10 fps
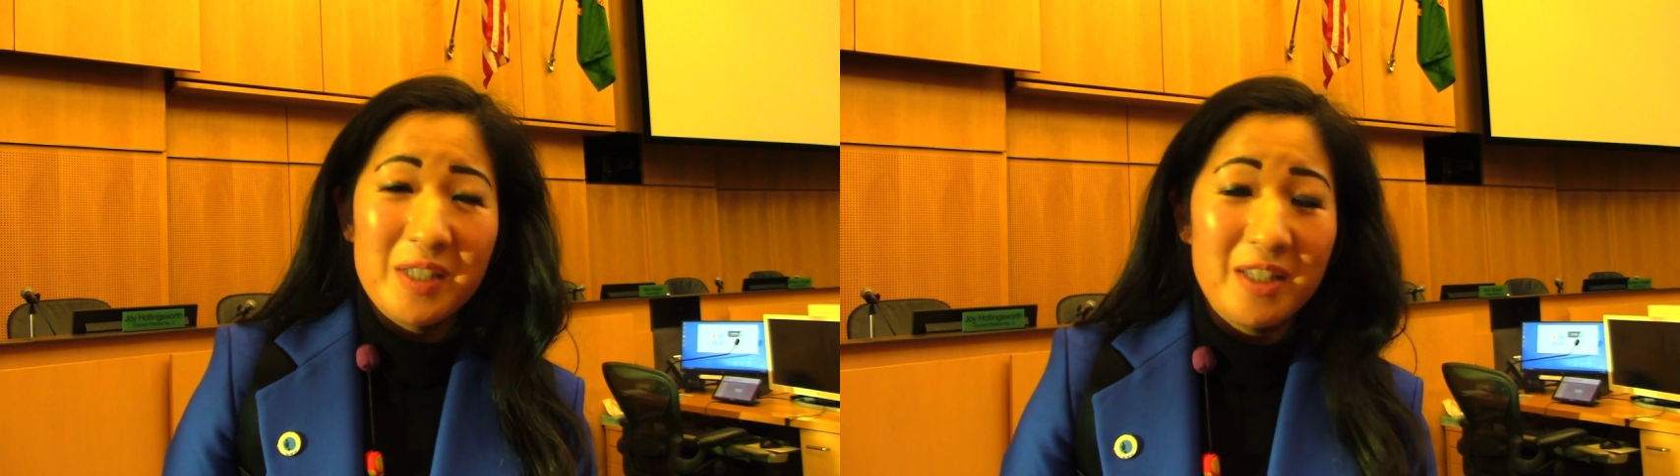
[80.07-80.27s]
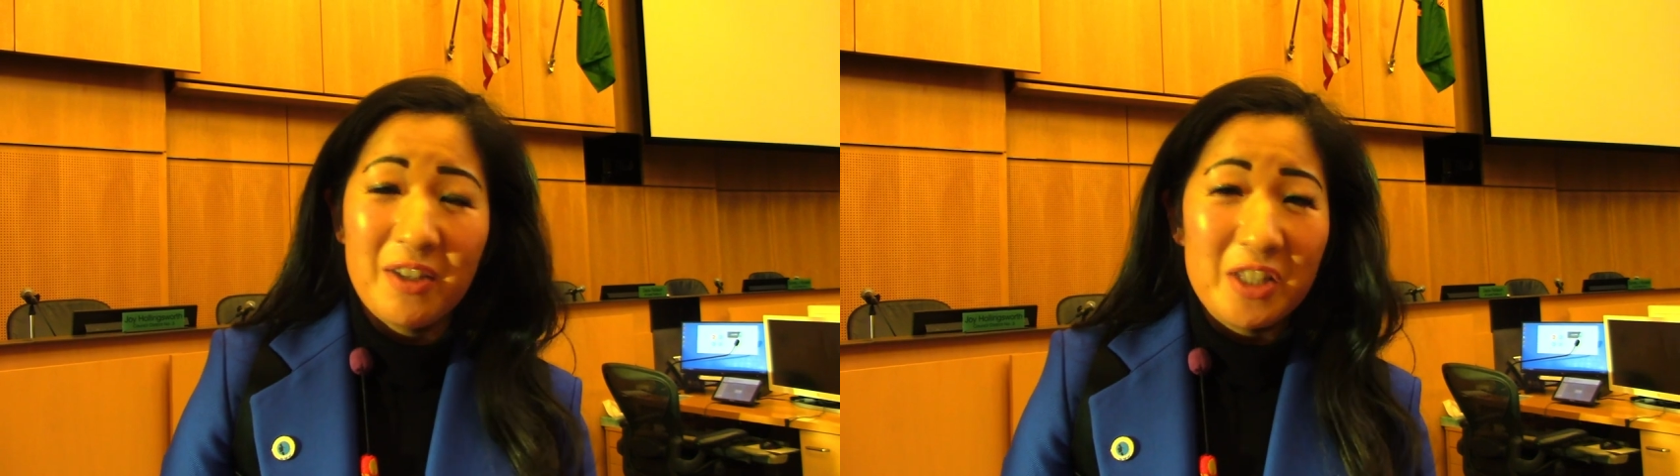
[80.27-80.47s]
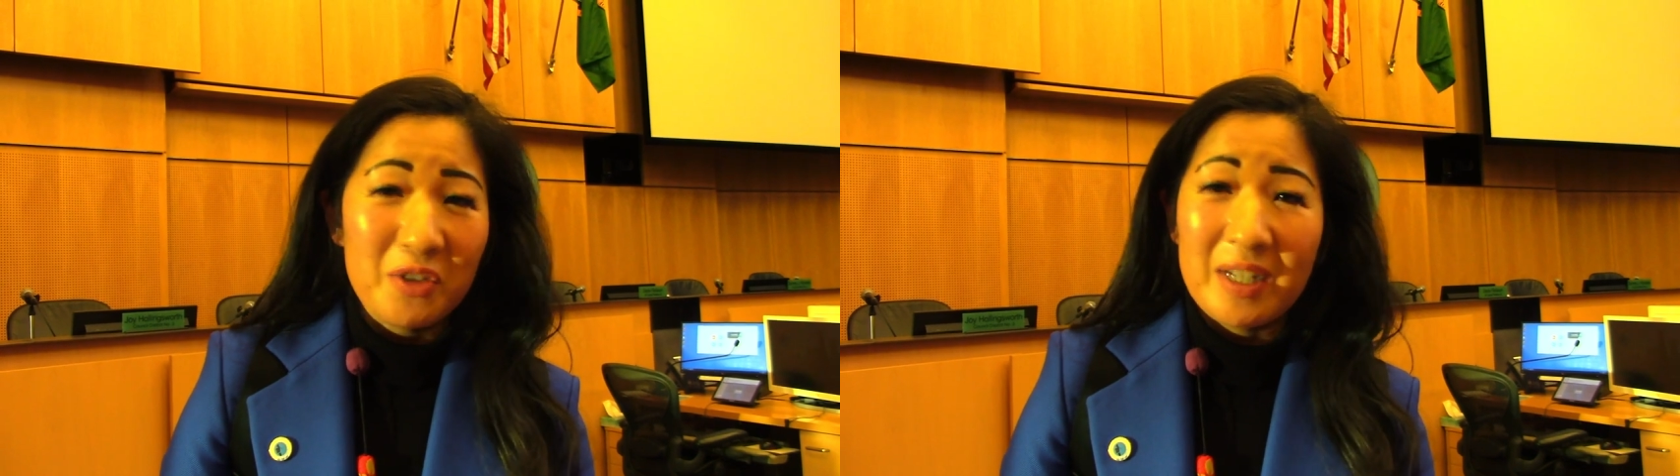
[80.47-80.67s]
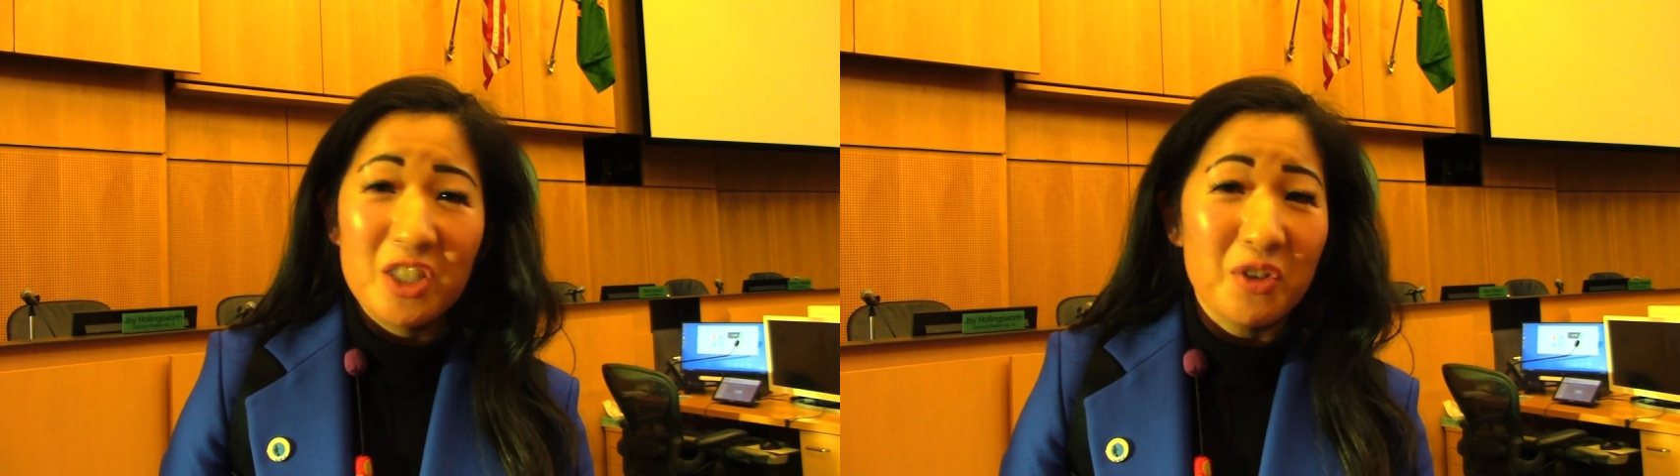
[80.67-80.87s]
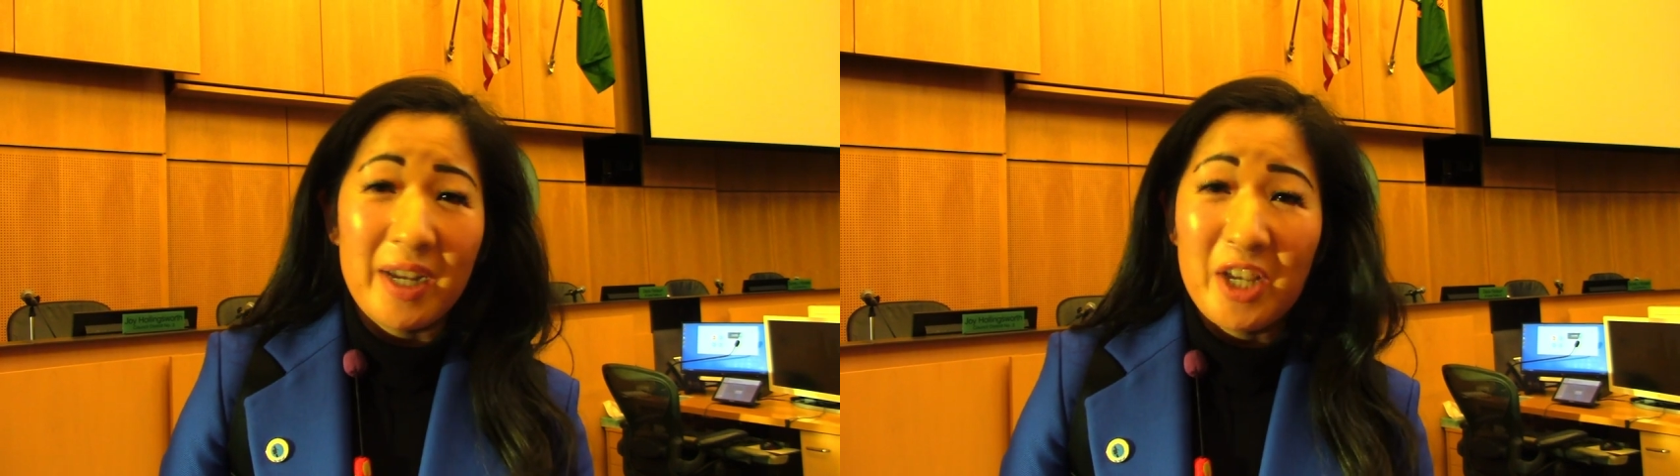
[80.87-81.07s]
we've seen all these
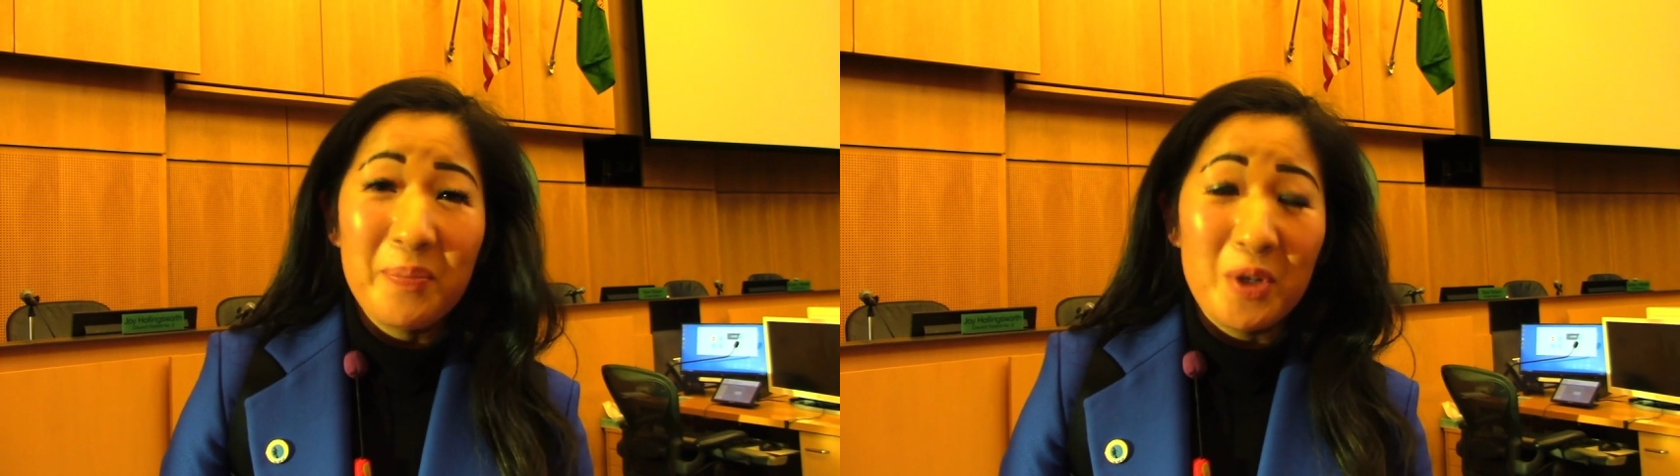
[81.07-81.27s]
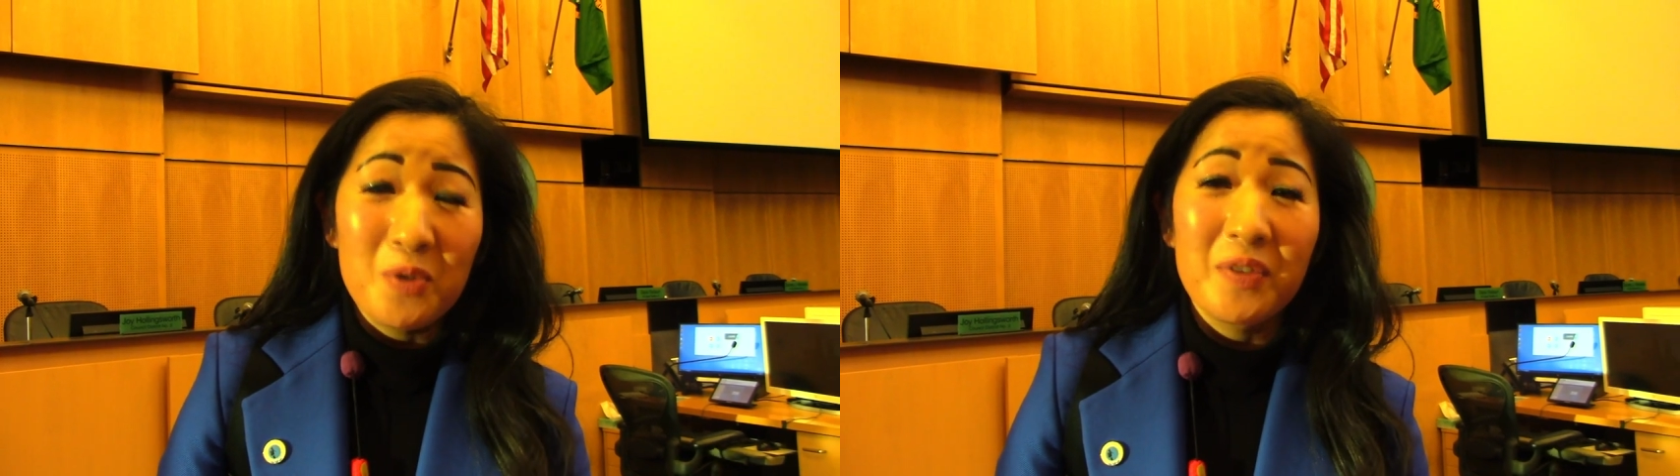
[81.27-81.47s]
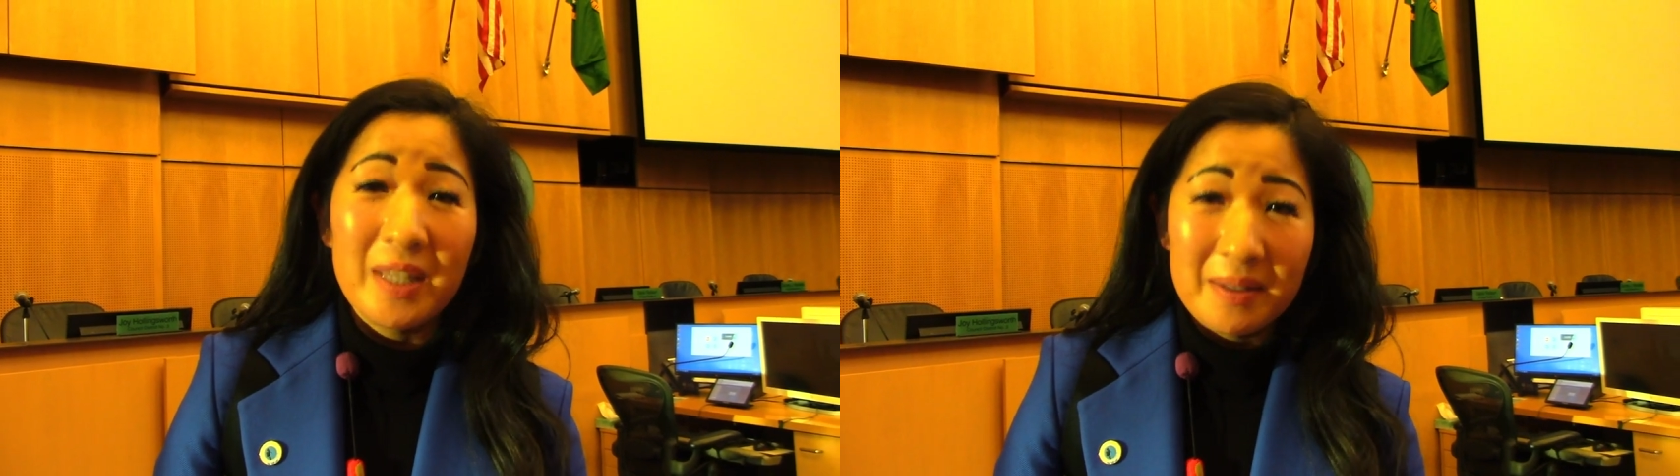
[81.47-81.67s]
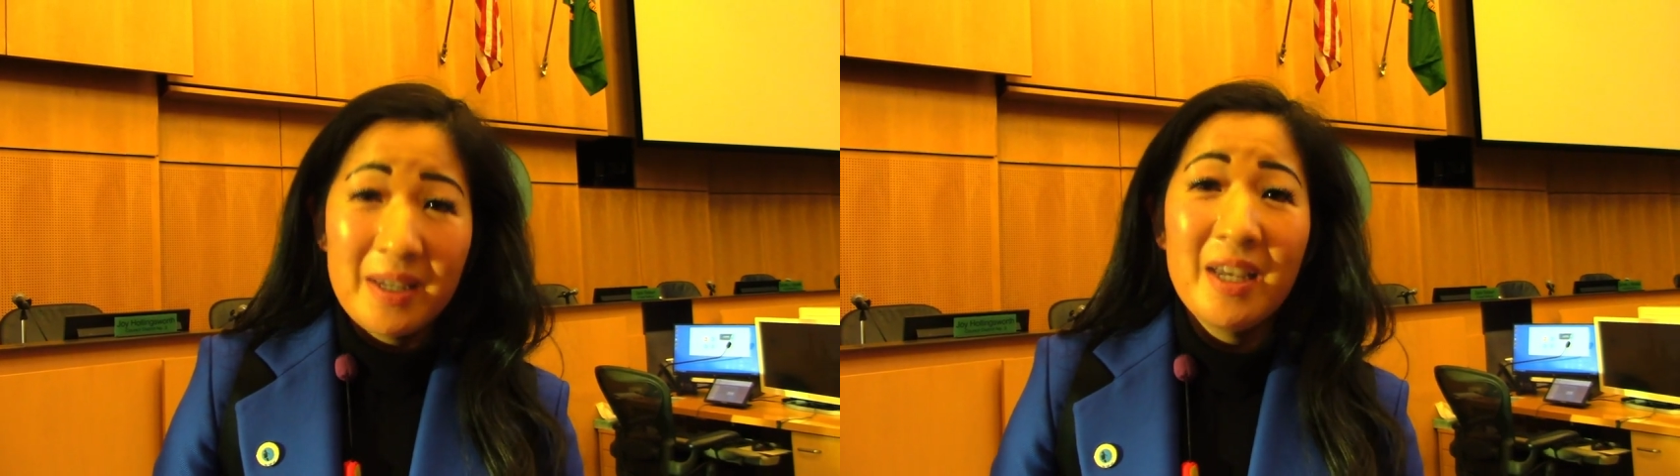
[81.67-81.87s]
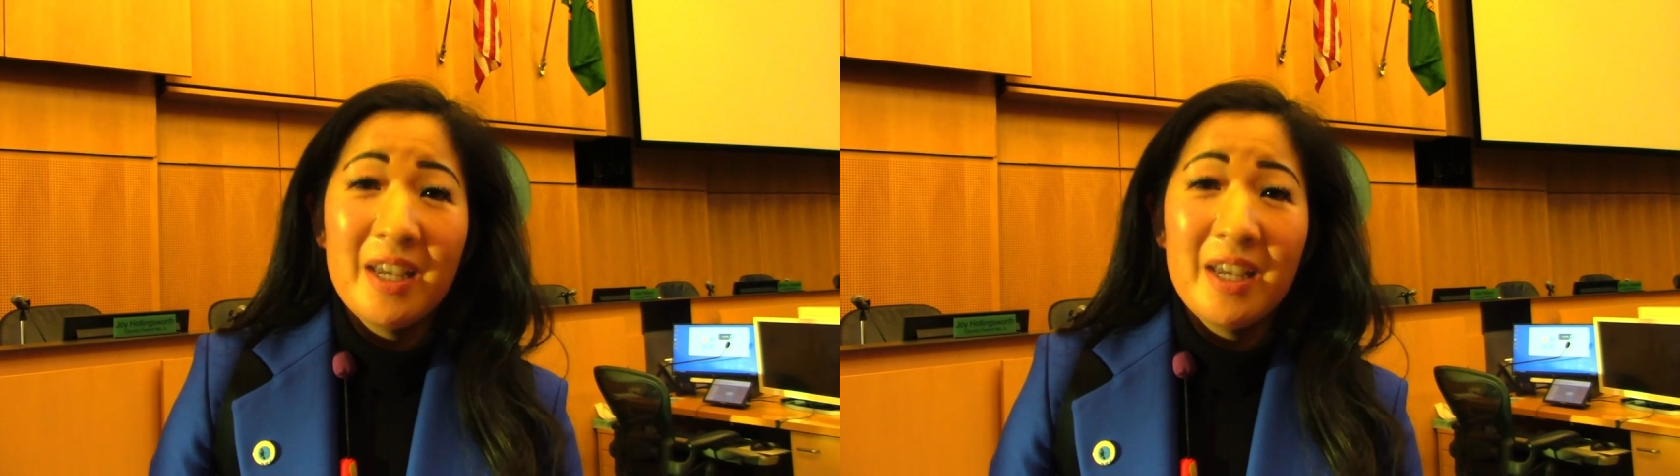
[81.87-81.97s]
grants dry up, and hopefully,